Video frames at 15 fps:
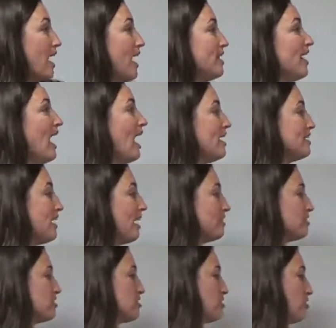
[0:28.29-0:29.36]
and I
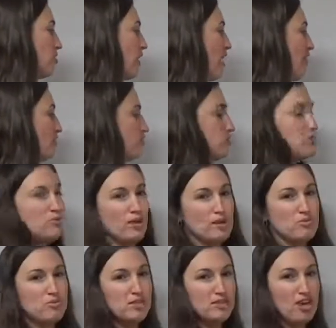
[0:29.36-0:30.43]
got that their average
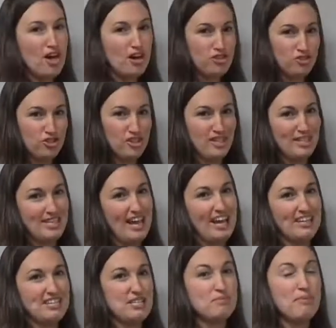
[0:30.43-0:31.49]
weight was
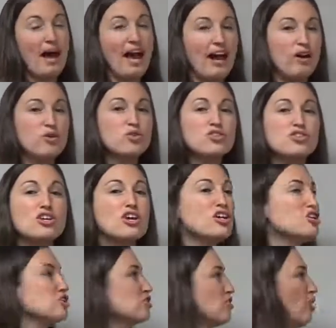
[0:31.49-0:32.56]
190 pounds.
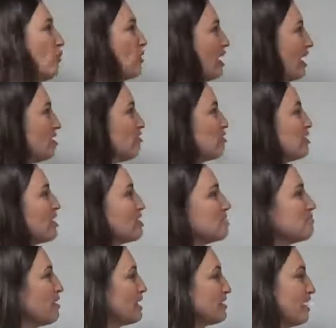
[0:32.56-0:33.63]
So when I
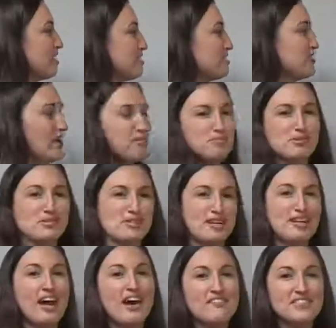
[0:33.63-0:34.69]
created my
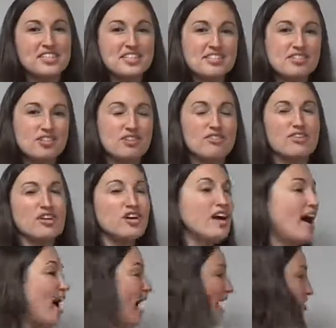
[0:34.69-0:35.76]
95% confidence interval,
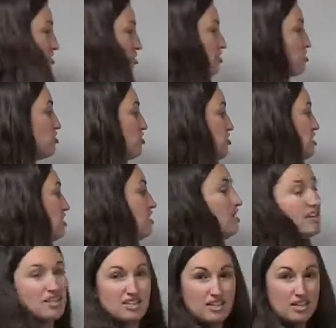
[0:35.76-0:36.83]
I just took
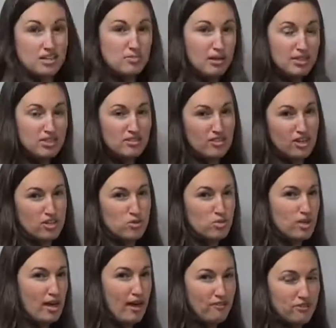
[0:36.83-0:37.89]
the expected value
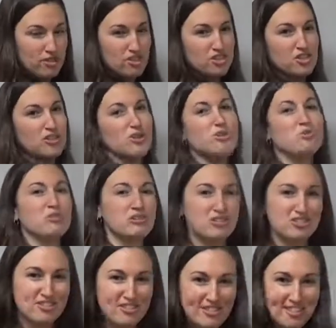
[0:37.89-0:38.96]
of the average,
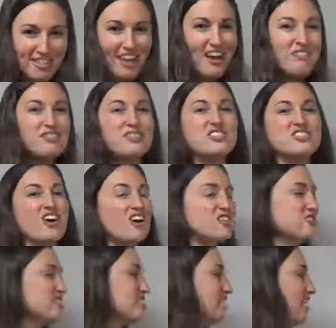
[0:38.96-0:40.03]
which is just the average,
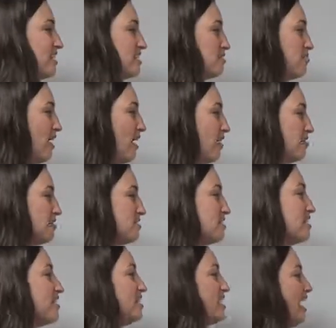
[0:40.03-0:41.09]
190 pounds,
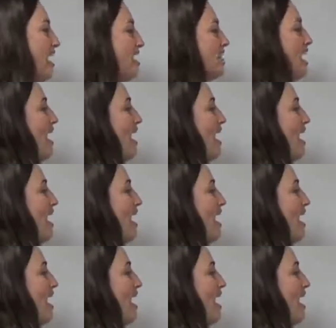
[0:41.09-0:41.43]
and